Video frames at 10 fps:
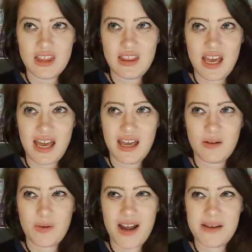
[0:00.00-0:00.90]
They
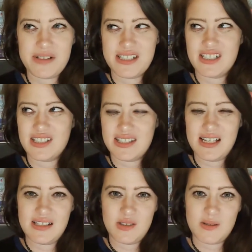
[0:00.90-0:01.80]
were able to just
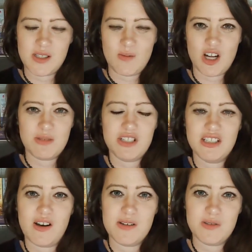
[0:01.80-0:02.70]
see and do so much, which I
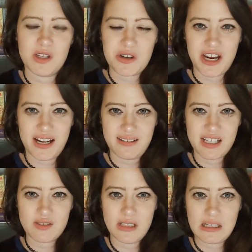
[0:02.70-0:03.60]
thought was really great. I
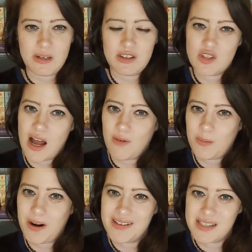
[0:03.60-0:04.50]
liked reading about the travel
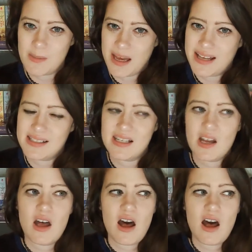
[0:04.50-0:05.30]
parts the best.